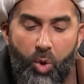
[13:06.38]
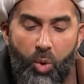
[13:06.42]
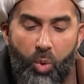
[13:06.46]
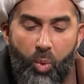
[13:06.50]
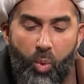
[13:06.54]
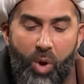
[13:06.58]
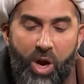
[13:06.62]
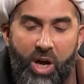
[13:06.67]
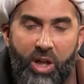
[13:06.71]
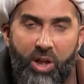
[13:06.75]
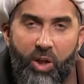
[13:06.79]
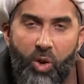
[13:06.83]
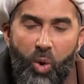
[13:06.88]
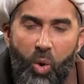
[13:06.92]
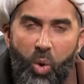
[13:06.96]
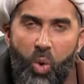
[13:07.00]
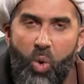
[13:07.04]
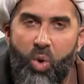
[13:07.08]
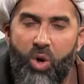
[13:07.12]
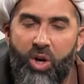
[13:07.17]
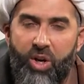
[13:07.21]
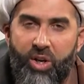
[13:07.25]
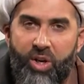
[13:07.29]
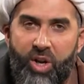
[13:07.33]

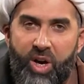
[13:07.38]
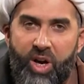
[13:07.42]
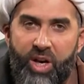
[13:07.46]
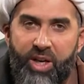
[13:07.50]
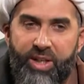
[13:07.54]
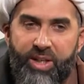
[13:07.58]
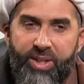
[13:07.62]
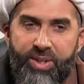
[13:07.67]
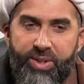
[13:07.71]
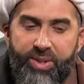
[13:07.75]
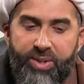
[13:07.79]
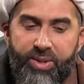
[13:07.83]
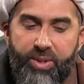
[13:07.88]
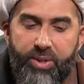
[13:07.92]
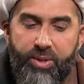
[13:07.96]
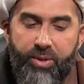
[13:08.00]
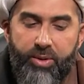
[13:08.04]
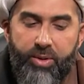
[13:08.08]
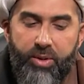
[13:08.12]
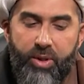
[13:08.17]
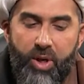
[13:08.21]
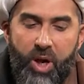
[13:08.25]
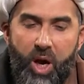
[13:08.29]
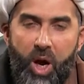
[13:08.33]
well-organized
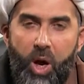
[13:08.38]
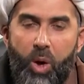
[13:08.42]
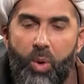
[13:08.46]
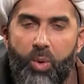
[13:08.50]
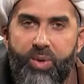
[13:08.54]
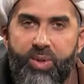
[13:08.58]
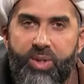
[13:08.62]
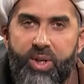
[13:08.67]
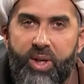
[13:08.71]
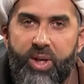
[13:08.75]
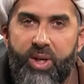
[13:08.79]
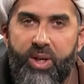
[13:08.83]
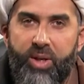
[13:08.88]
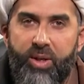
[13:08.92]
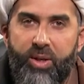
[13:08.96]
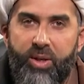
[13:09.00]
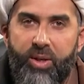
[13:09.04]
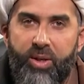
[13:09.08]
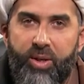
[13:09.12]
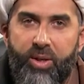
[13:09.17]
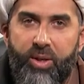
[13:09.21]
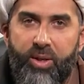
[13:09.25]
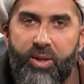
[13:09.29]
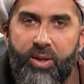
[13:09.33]
Hawzah
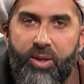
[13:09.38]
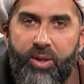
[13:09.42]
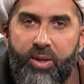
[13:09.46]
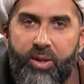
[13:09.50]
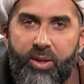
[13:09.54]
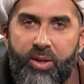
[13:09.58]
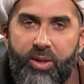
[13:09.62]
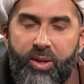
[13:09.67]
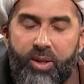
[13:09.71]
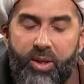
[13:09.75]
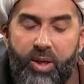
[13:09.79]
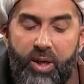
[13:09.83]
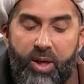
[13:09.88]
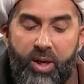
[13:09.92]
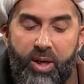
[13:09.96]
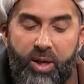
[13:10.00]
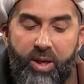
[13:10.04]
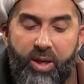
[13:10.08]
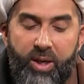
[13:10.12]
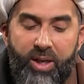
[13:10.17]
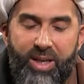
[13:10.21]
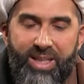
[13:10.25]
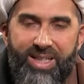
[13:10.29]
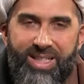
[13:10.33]

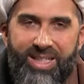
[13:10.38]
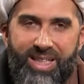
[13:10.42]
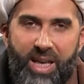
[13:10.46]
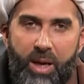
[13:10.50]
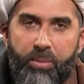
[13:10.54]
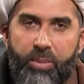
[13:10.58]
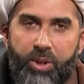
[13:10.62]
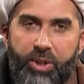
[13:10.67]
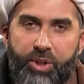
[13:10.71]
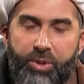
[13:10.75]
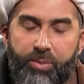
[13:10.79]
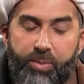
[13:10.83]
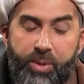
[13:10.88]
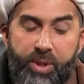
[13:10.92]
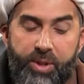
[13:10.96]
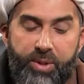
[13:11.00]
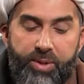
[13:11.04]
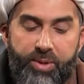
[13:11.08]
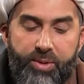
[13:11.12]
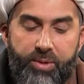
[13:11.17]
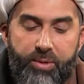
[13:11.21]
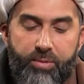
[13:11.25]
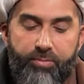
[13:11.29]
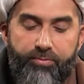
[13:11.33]

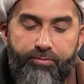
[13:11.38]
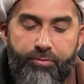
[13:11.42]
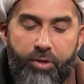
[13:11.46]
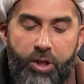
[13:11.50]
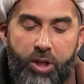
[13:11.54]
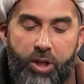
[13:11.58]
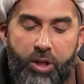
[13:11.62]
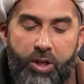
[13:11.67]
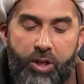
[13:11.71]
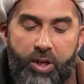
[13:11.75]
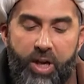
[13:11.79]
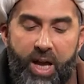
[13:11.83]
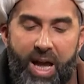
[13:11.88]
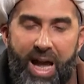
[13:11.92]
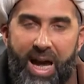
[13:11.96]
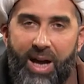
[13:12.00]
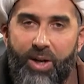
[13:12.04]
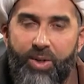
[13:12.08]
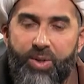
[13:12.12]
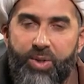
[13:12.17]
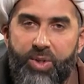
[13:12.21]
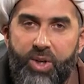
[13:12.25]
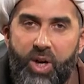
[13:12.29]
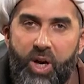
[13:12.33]
establishment
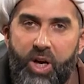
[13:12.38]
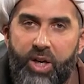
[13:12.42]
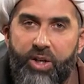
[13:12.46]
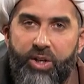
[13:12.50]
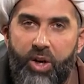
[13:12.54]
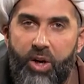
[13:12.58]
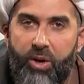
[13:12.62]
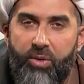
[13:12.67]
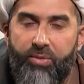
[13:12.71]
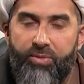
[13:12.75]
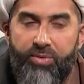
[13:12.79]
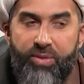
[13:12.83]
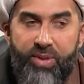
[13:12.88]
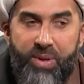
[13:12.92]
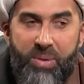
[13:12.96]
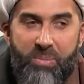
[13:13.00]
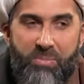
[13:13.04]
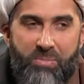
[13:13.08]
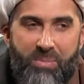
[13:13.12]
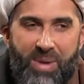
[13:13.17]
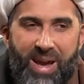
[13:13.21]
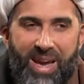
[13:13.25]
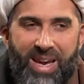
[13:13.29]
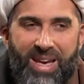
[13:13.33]
outside of the
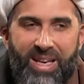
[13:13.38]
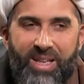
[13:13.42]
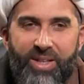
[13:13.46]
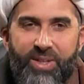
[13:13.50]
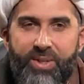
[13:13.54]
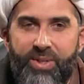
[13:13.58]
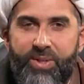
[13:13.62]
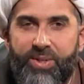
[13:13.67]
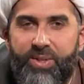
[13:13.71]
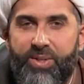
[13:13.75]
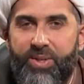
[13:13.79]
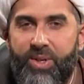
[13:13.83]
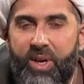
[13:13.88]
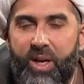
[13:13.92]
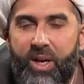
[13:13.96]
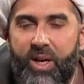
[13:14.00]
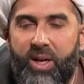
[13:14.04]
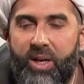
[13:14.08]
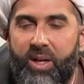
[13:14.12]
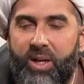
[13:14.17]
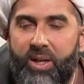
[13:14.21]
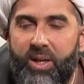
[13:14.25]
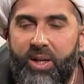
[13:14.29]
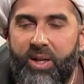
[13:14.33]
main
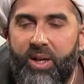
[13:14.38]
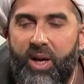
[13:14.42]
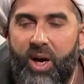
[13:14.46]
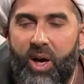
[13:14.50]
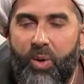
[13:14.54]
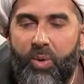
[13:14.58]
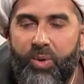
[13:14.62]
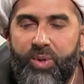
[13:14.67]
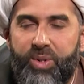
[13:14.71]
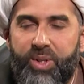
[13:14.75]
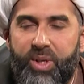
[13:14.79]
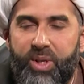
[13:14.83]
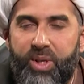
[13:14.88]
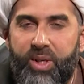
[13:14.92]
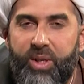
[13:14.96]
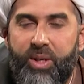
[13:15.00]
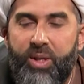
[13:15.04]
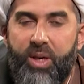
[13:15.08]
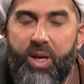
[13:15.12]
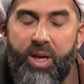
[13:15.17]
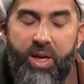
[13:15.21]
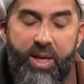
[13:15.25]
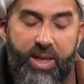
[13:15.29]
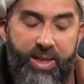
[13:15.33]
Hawzah
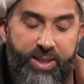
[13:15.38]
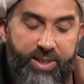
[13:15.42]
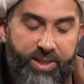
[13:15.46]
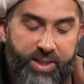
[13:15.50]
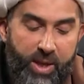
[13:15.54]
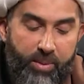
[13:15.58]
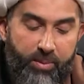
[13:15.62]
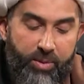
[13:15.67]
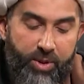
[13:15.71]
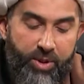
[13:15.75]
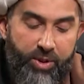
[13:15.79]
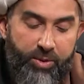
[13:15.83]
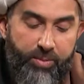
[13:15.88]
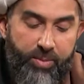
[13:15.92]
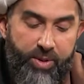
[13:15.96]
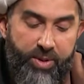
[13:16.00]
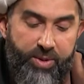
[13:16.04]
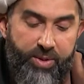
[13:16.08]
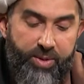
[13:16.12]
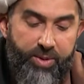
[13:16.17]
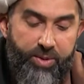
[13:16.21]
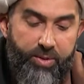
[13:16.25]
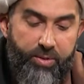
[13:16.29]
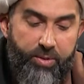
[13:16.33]

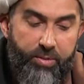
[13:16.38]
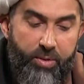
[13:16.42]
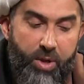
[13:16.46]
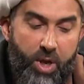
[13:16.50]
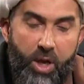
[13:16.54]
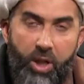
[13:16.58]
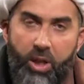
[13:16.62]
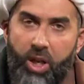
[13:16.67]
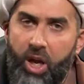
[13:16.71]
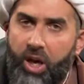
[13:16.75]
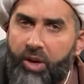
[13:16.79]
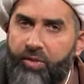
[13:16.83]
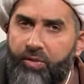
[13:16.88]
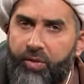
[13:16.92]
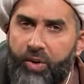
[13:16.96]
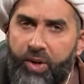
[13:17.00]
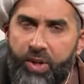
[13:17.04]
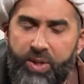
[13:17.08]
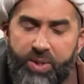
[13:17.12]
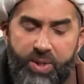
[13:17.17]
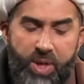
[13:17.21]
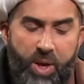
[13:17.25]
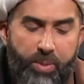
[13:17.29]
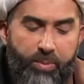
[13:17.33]
establishments. Like, for
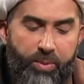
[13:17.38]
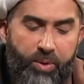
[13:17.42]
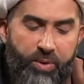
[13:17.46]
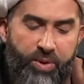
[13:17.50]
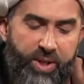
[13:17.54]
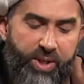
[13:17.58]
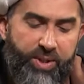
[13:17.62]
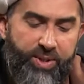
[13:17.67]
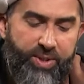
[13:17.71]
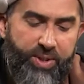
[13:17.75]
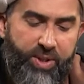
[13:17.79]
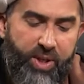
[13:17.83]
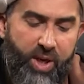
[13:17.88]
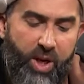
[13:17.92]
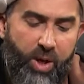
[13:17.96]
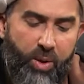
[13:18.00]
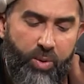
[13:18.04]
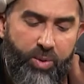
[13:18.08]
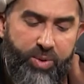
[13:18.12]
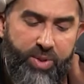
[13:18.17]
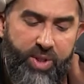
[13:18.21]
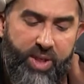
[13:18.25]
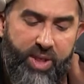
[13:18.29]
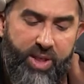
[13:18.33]
example, there's the
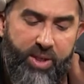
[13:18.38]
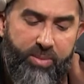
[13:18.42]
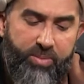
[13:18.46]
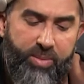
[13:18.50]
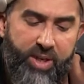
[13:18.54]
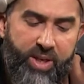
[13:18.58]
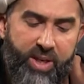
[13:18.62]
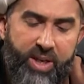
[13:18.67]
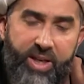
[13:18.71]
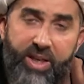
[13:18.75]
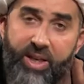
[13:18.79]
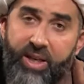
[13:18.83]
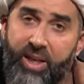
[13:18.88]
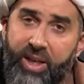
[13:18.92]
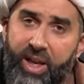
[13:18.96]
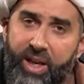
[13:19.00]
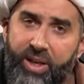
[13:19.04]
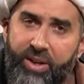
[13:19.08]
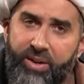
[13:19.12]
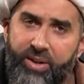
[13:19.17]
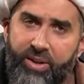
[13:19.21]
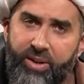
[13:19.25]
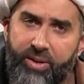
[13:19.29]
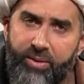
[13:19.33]
Hawzah Ilmiyyah in
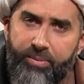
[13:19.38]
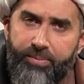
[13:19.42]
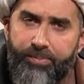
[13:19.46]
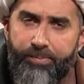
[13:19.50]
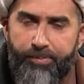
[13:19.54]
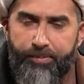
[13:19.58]
London,